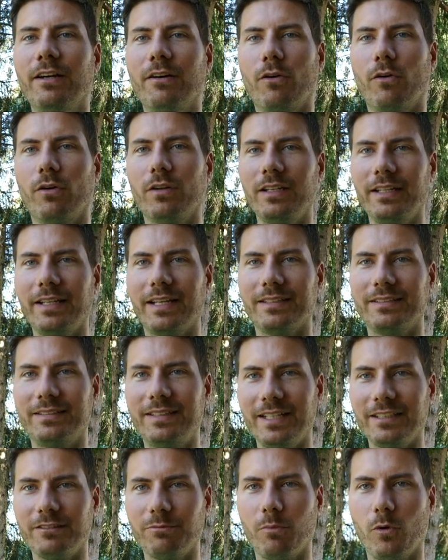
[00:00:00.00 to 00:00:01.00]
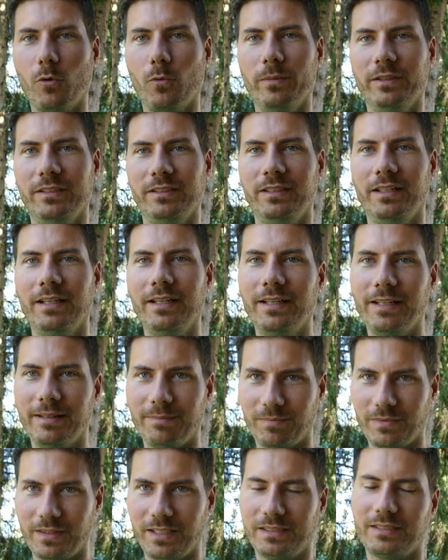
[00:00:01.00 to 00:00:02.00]
only at that moment
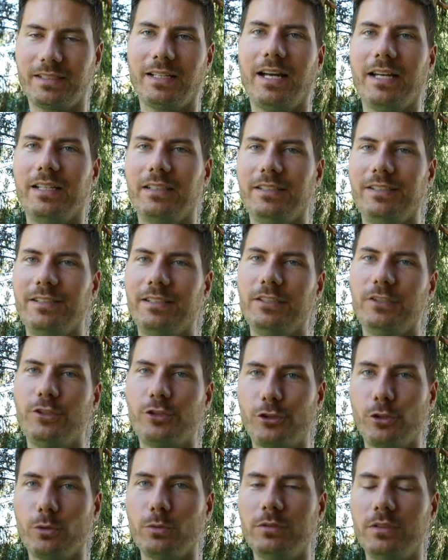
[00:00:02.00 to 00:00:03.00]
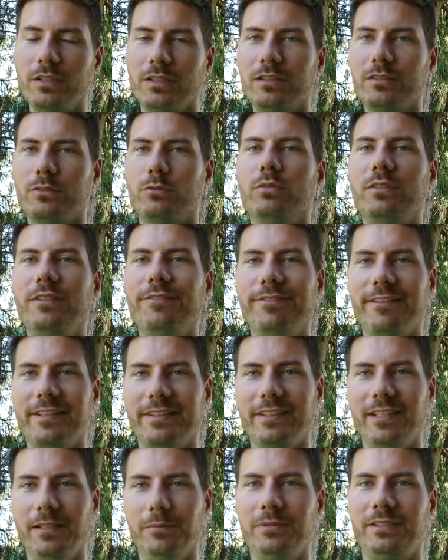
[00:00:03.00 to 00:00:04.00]
does Kyle shoot to
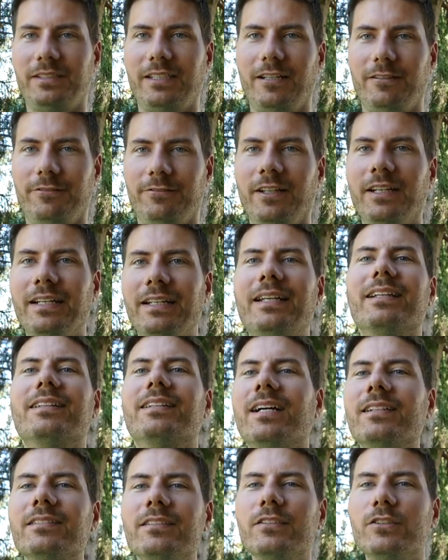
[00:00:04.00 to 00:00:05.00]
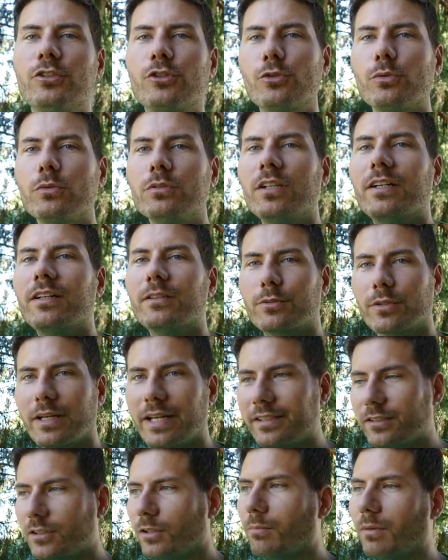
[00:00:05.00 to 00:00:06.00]
defend himself. He doesn't shoot
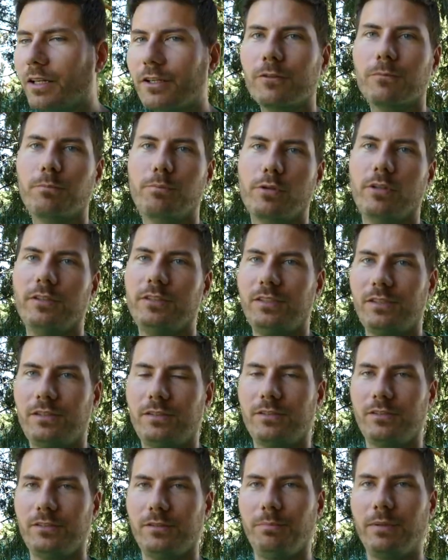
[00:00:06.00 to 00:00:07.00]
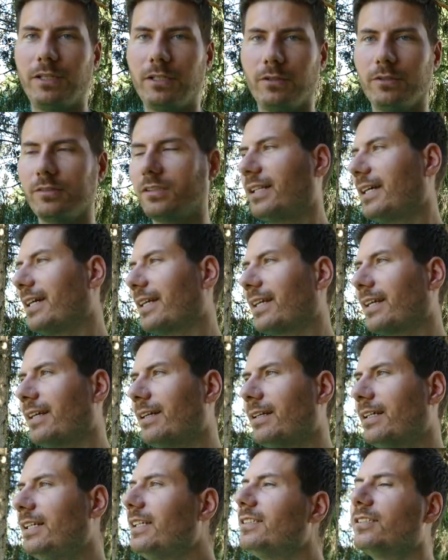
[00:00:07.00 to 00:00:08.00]
randomly on protesters because like
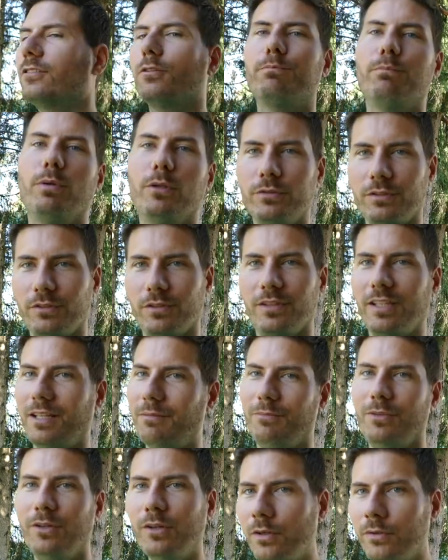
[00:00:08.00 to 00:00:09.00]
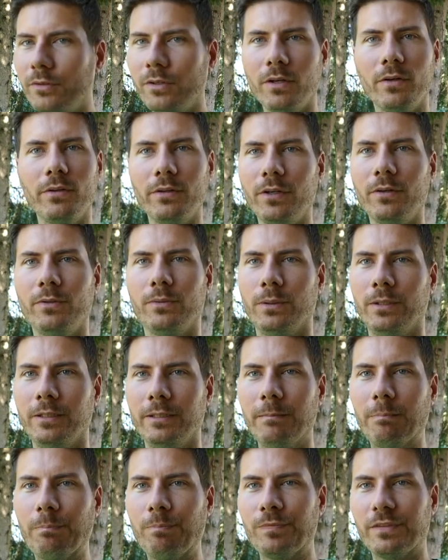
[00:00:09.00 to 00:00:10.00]
he's opposed to them. No.
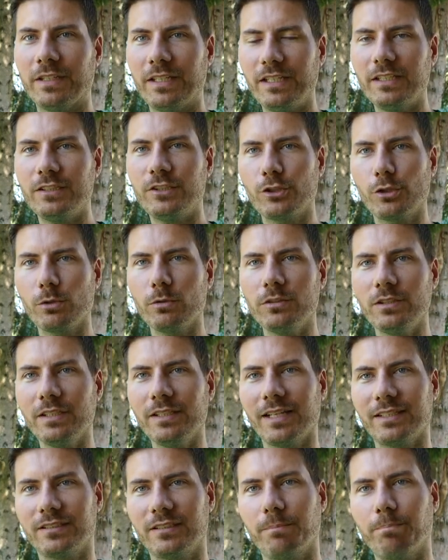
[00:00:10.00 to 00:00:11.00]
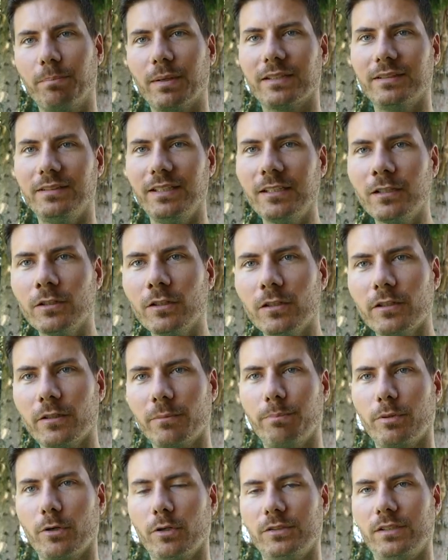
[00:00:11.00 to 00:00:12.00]
He's shooting at a particular
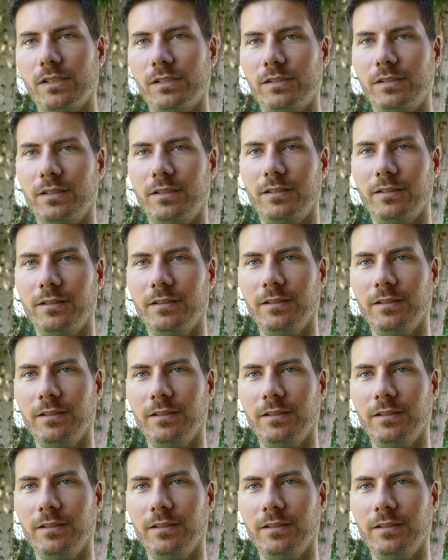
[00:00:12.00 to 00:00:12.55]
protester